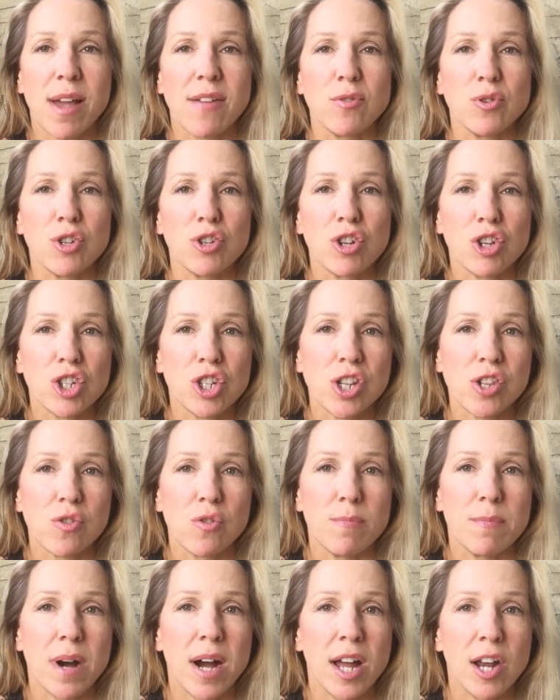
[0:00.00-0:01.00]
We have a nutritionist
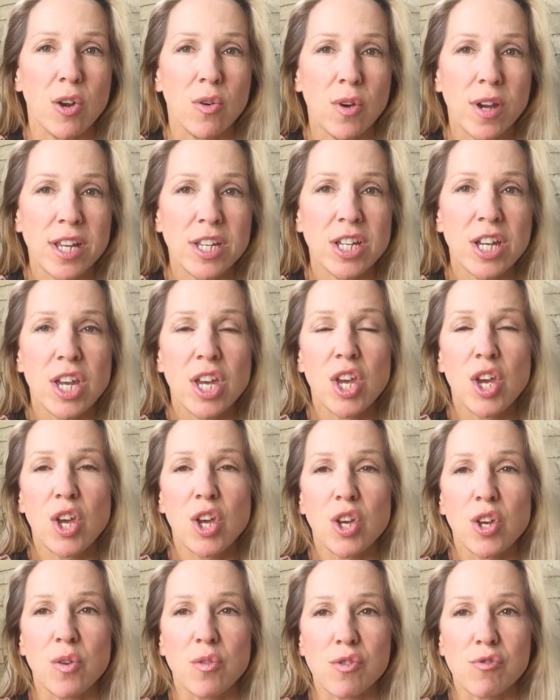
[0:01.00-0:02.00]
called Maia Lloyd,
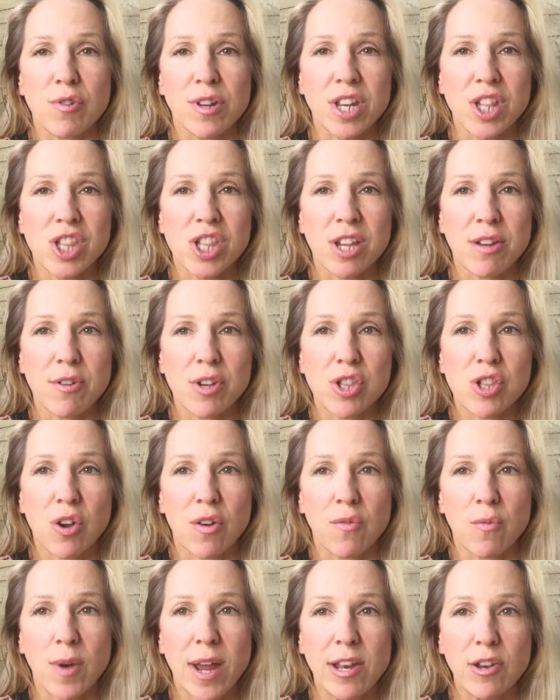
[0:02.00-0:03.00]
who has written a series
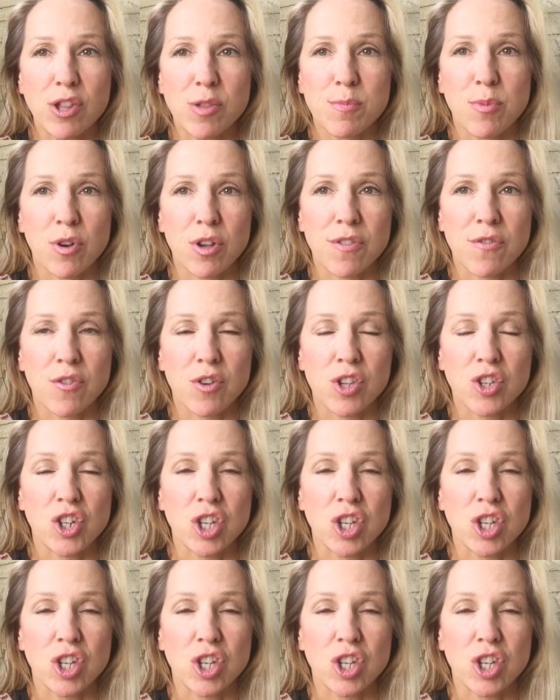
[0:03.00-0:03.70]
of weight loss books for us.